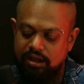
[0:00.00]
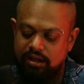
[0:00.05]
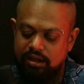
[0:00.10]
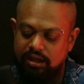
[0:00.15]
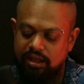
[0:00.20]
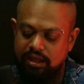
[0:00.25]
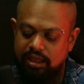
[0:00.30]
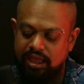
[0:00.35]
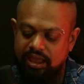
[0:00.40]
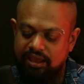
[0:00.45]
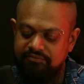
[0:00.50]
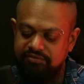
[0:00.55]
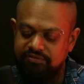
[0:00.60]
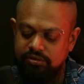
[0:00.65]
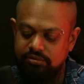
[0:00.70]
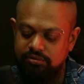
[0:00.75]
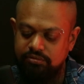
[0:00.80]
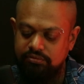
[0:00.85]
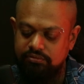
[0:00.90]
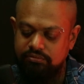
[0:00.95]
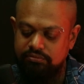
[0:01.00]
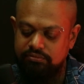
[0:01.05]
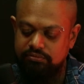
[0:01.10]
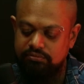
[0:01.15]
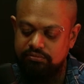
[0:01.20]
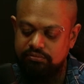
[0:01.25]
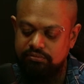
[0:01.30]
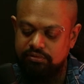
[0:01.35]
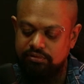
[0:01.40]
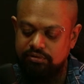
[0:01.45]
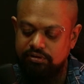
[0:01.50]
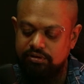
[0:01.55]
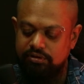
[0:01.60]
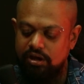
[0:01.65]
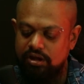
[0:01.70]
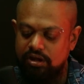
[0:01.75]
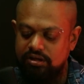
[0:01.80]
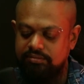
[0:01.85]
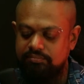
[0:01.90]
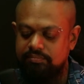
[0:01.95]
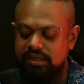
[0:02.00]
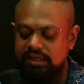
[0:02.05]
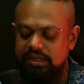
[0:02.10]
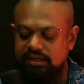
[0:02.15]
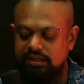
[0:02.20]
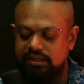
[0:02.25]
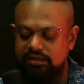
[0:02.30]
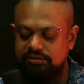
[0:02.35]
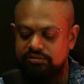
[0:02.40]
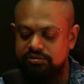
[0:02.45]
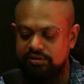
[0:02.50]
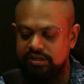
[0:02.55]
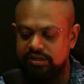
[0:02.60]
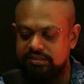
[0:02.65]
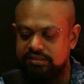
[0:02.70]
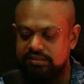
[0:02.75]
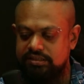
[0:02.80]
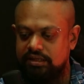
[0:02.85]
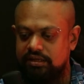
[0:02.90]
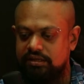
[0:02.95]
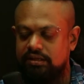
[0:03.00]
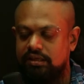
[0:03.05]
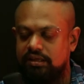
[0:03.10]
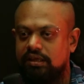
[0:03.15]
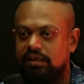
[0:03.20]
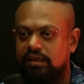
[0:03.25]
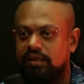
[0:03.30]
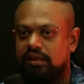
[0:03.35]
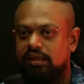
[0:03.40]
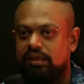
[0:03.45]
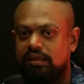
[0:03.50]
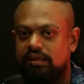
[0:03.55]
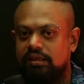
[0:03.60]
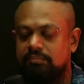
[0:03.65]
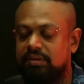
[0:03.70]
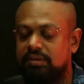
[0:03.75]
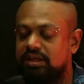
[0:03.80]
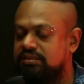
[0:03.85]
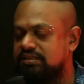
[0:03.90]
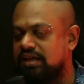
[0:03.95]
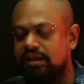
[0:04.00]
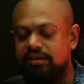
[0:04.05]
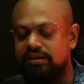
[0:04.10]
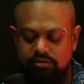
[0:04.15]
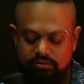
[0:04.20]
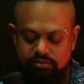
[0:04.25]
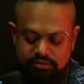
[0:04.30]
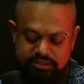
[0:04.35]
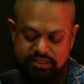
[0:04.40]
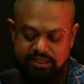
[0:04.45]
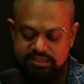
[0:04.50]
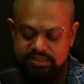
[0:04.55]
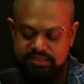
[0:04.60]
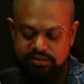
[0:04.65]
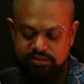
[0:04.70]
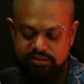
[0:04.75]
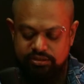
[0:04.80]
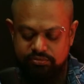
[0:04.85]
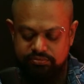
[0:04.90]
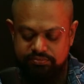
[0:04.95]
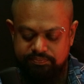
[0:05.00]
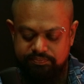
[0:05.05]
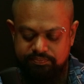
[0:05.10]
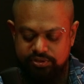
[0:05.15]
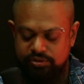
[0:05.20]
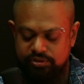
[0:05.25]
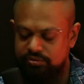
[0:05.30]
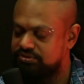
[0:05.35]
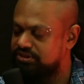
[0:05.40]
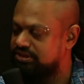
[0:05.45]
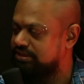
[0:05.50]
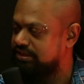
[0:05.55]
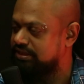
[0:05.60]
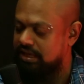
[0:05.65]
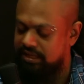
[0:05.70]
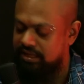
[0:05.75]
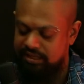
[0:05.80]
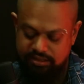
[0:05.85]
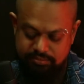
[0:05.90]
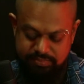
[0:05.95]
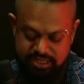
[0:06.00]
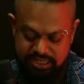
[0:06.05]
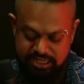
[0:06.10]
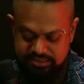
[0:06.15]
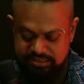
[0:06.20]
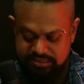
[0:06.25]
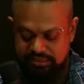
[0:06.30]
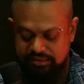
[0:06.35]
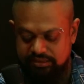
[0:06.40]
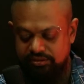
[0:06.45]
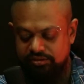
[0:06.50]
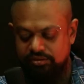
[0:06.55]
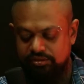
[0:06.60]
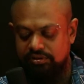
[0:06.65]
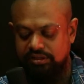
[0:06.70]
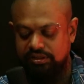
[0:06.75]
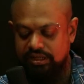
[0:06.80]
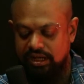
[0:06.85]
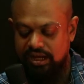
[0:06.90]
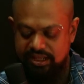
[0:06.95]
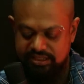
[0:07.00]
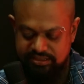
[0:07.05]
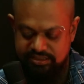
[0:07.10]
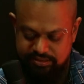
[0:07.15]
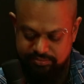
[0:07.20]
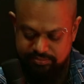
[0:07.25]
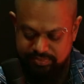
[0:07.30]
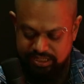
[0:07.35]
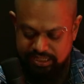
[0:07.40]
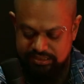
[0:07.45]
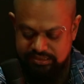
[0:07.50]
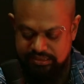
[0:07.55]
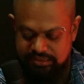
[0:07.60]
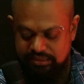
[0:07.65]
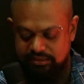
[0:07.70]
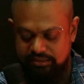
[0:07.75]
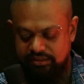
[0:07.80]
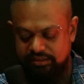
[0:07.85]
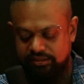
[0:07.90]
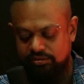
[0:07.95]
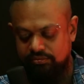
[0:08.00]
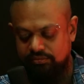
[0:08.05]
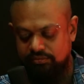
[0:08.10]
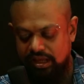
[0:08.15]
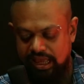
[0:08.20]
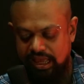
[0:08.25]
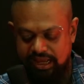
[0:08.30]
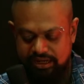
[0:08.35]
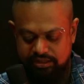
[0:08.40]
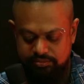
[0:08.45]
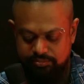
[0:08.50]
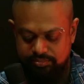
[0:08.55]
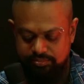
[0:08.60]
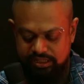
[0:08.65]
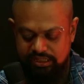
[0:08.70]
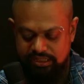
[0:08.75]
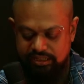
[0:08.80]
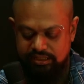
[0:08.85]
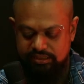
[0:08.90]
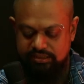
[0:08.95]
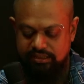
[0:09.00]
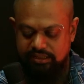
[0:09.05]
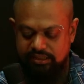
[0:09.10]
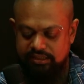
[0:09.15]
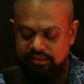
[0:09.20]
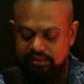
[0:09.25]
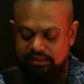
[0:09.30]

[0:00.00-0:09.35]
Have you not been interested in because I know listen you you sing amazingly, you dance amazingly, you act brilliantly. Not anymore.